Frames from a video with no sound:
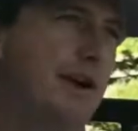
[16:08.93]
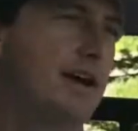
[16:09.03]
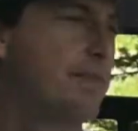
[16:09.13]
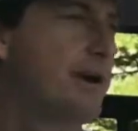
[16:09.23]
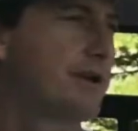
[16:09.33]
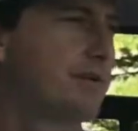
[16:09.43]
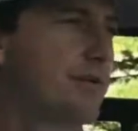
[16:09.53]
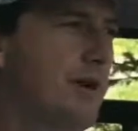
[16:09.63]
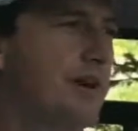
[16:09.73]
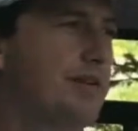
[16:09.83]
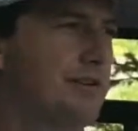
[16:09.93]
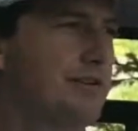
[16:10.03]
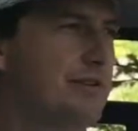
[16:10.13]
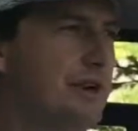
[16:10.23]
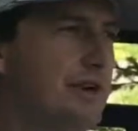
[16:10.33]
yeah, I go back to Hawaii too.
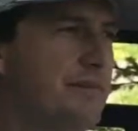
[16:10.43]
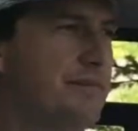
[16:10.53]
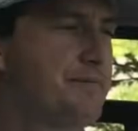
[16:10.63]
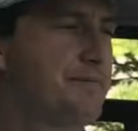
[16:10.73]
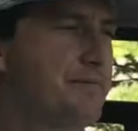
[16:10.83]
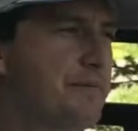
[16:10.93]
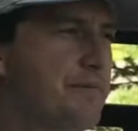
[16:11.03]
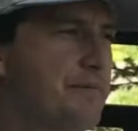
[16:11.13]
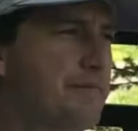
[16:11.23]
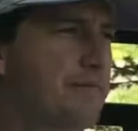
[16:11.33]
Cool. Yeah. Are, are you in San Fran?